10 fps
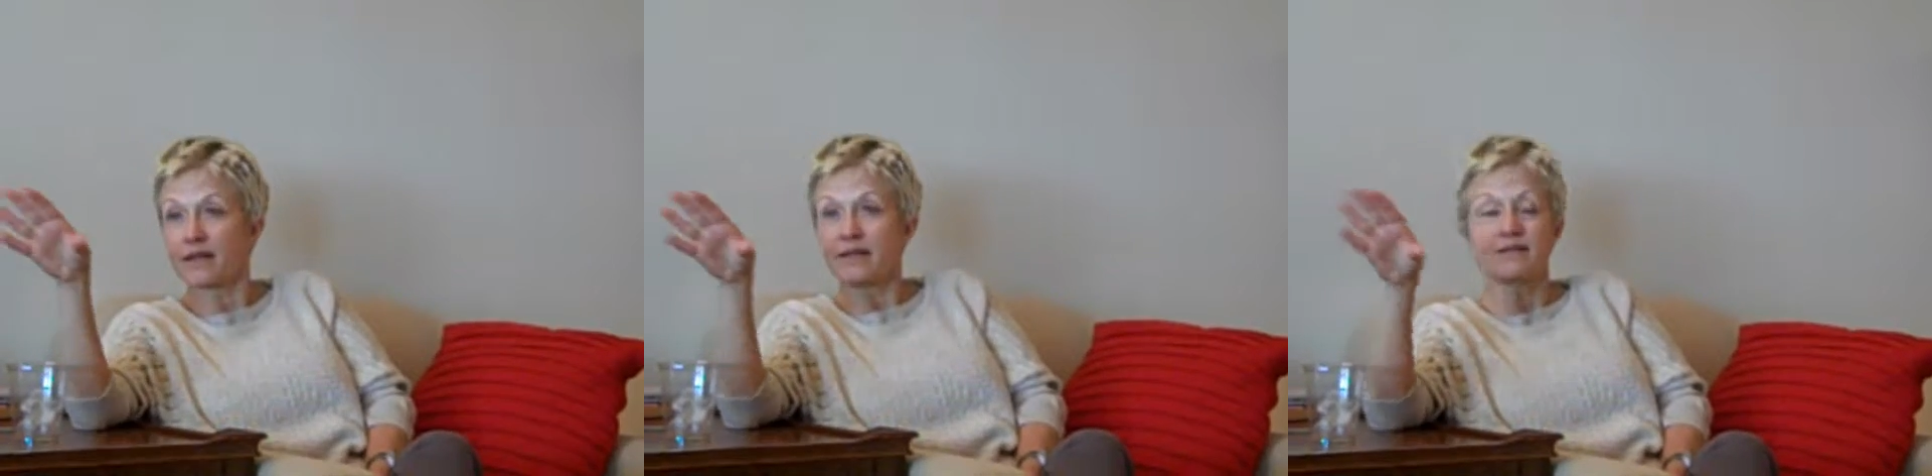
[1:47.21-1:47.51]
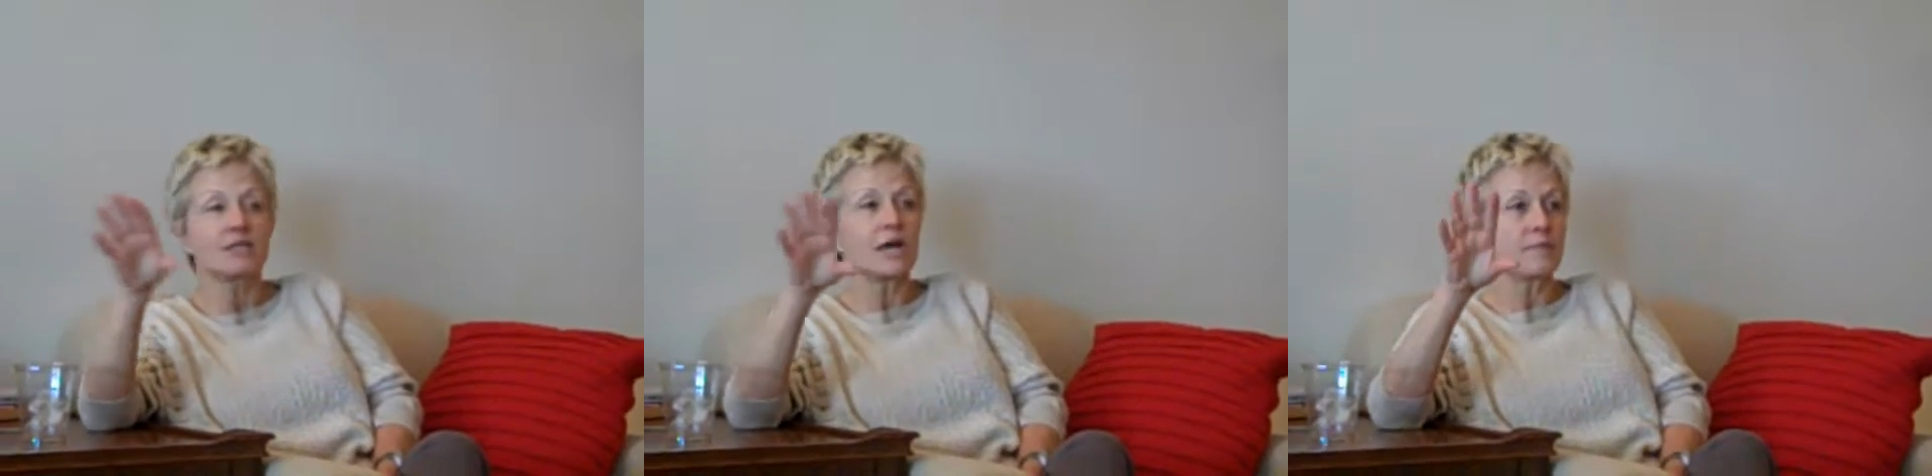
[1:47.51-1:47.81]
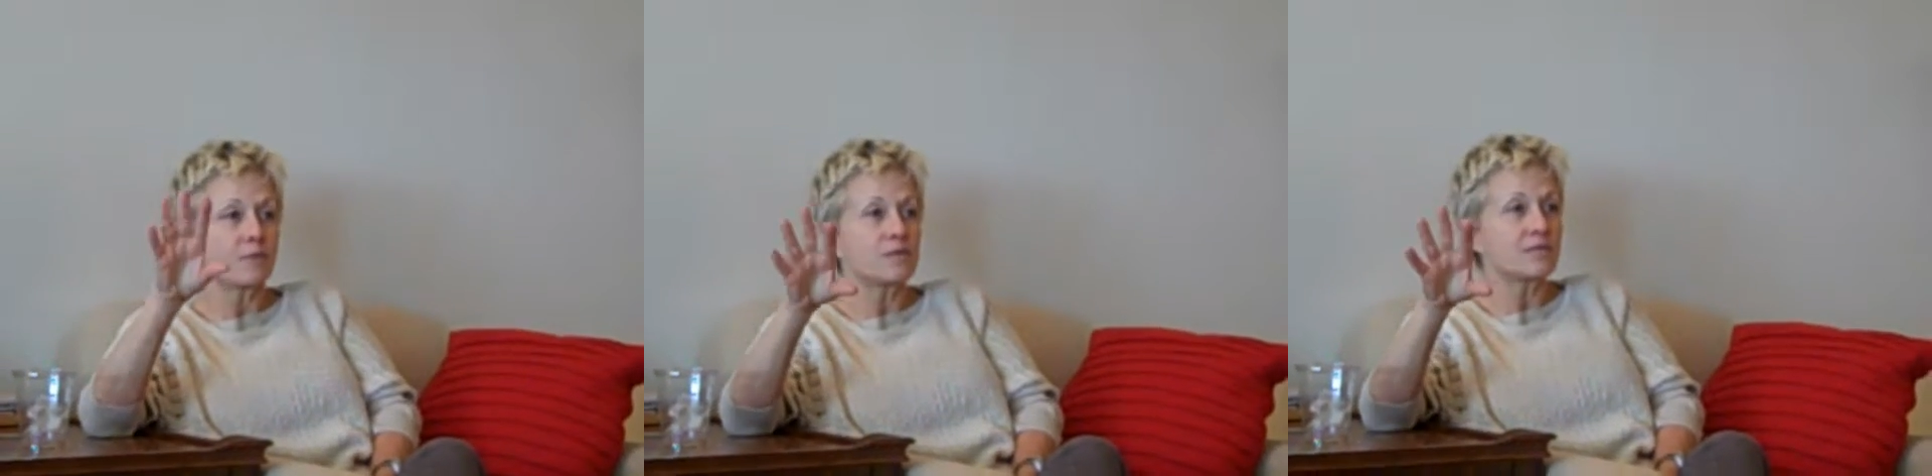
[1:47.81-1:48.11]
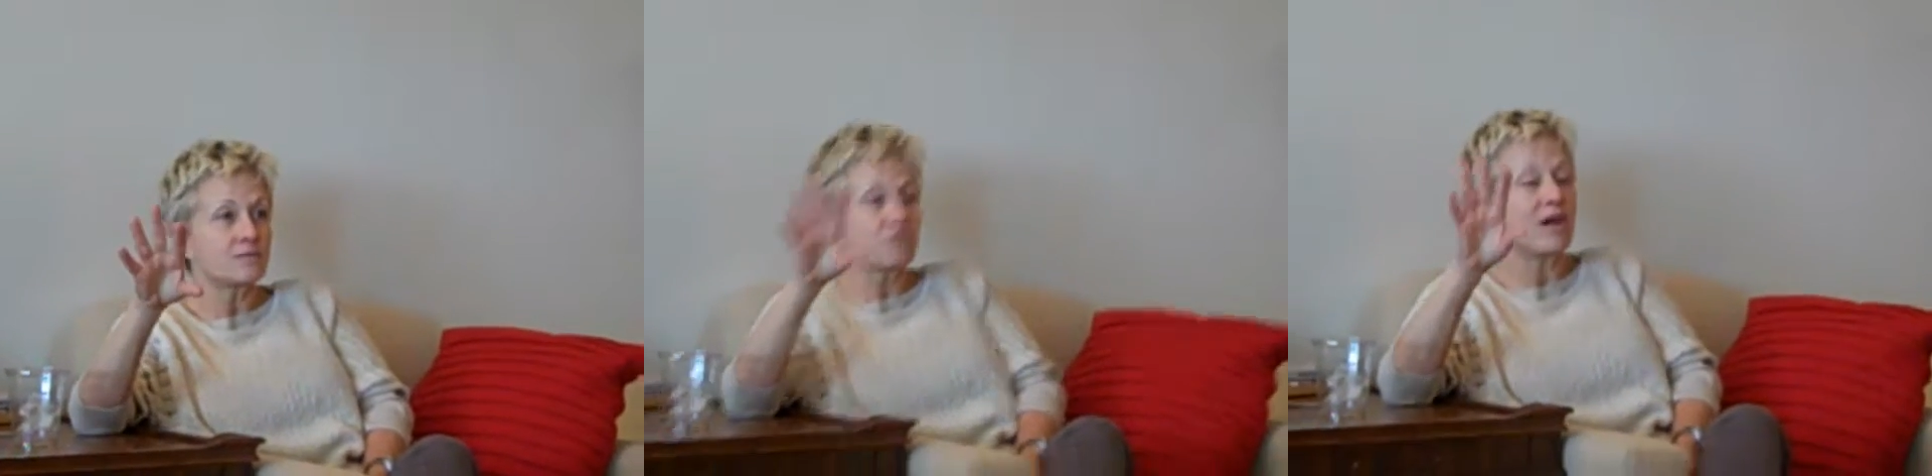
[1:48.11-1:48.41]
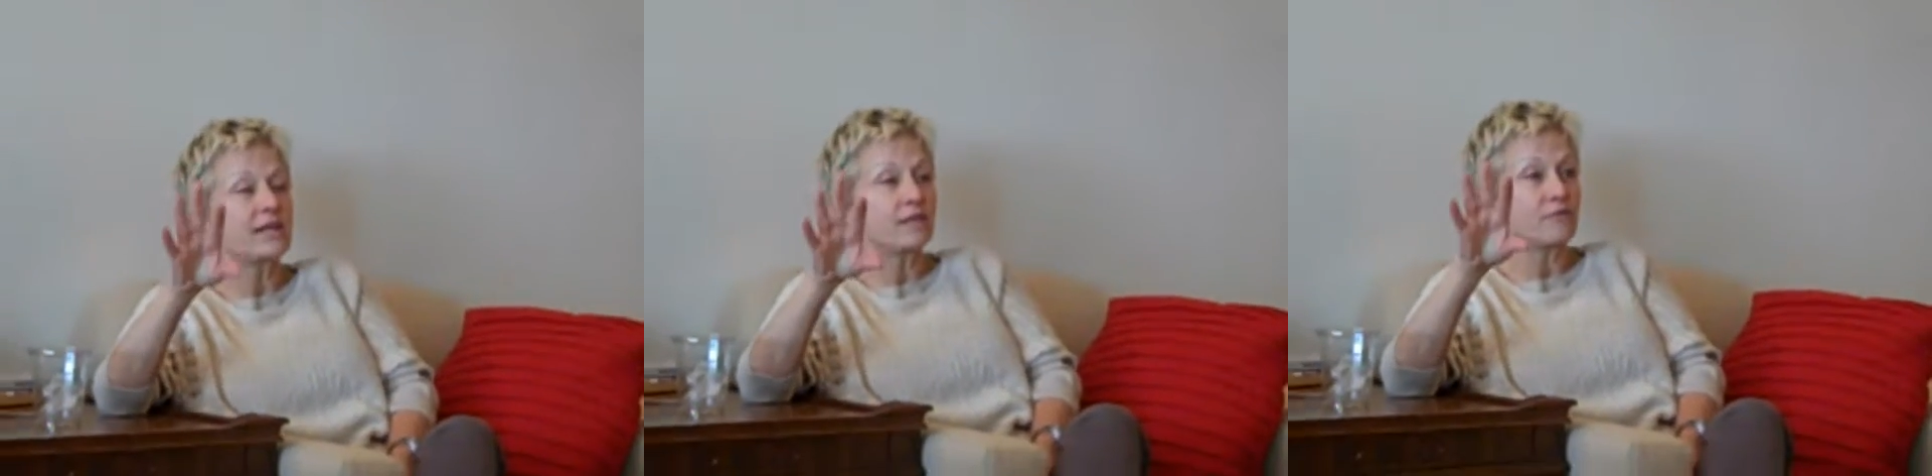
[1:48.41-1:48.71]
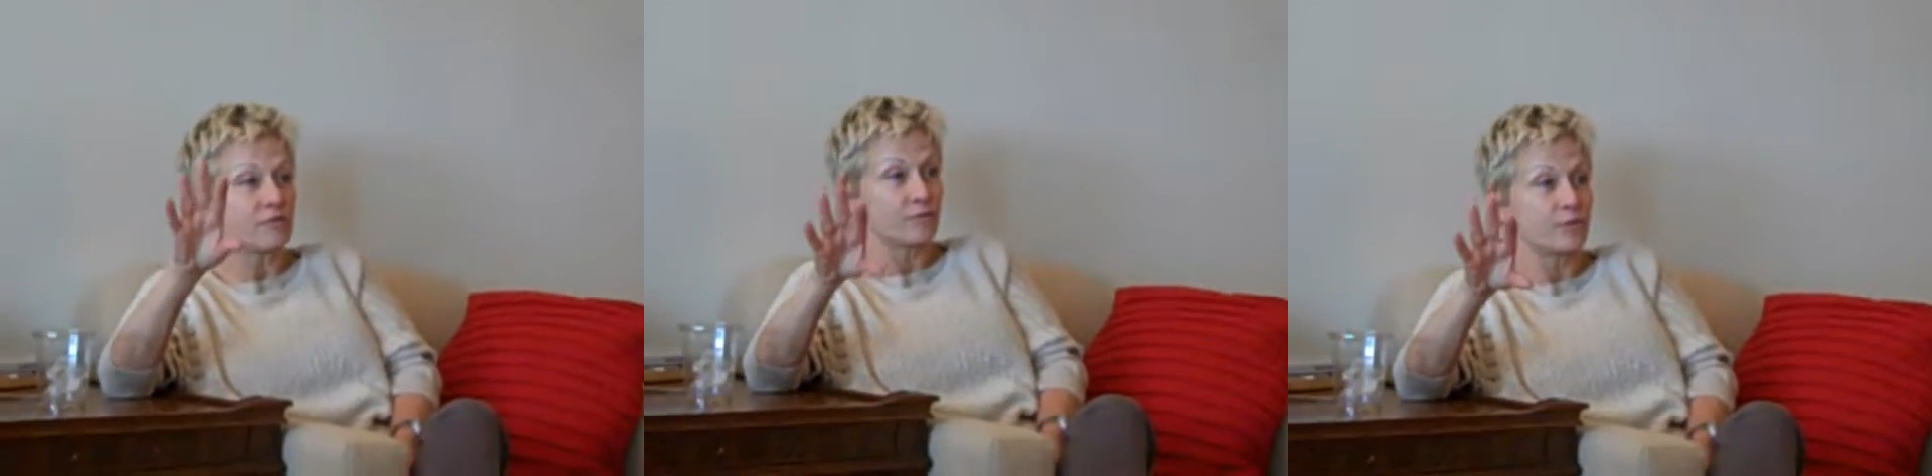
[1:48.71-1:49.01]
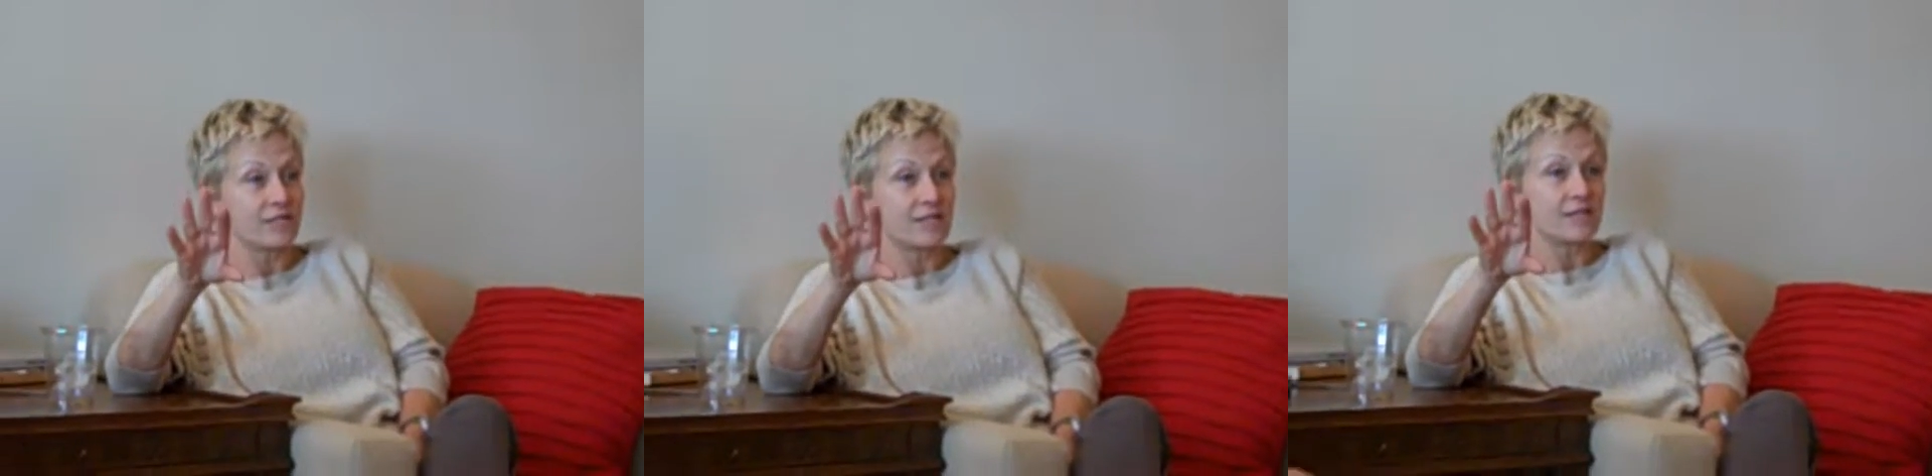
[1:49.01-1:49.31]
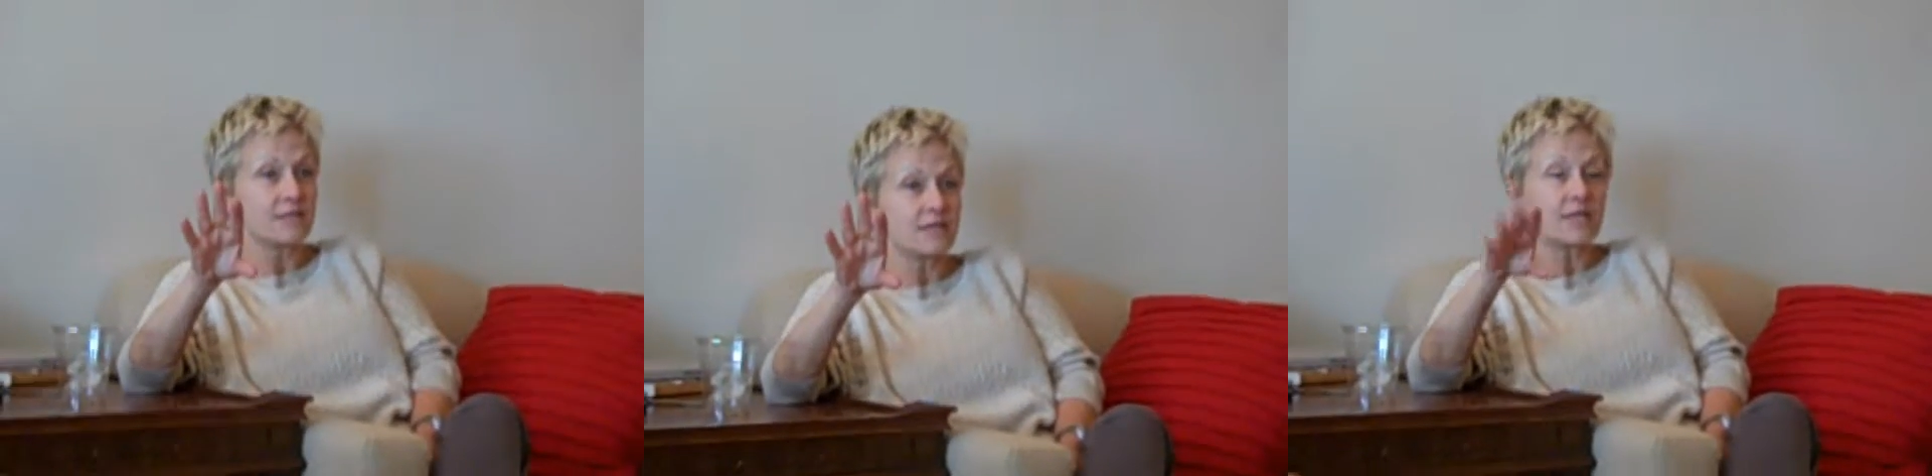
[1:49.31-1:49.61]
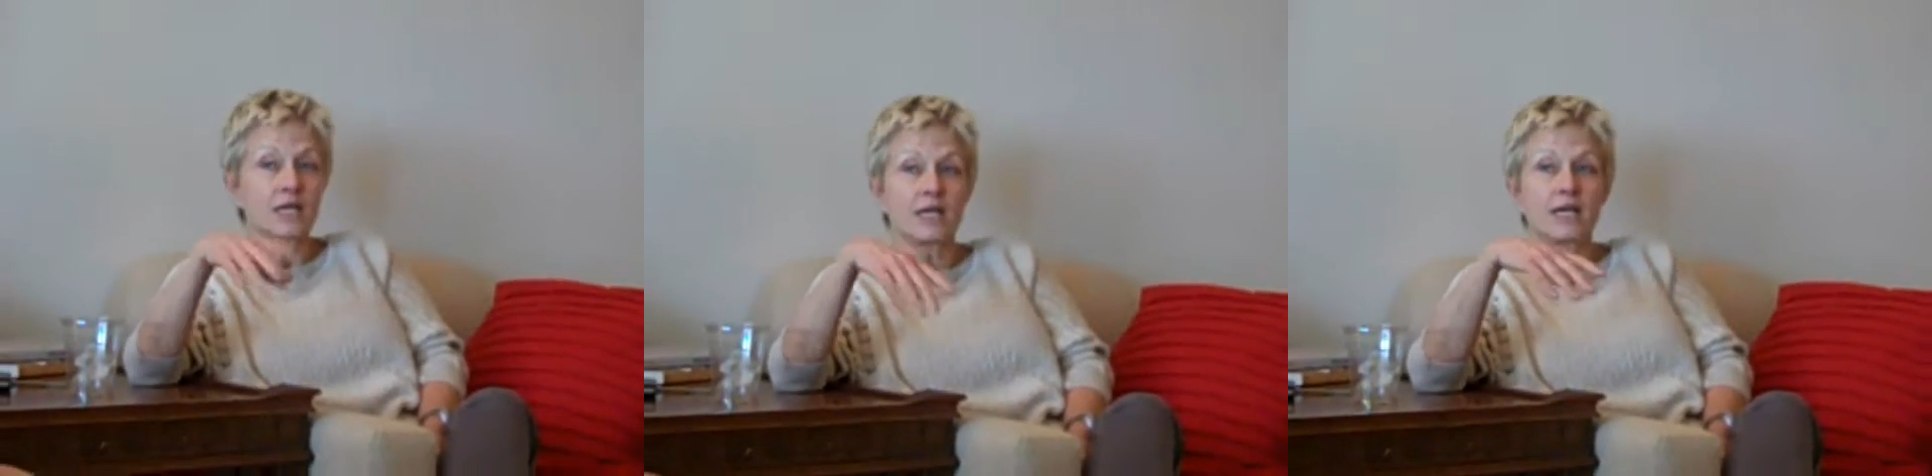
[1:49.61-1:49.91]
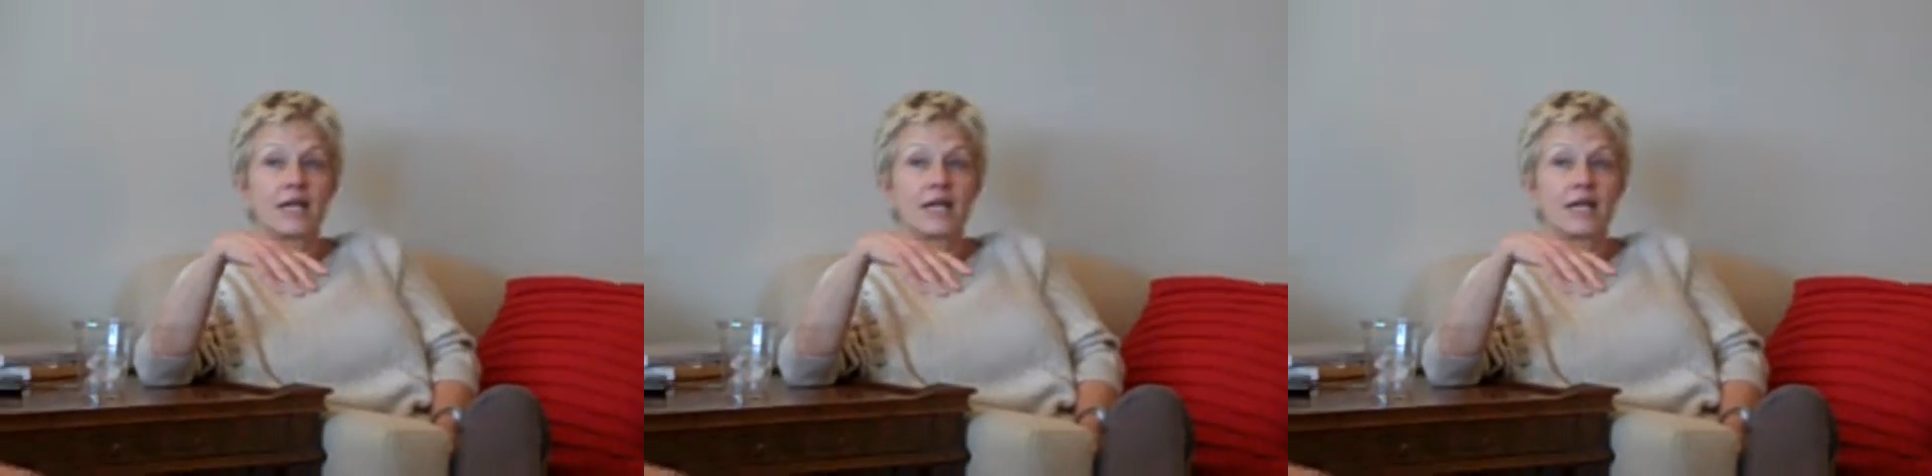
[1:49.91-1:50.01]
At the time, he was running for presidency,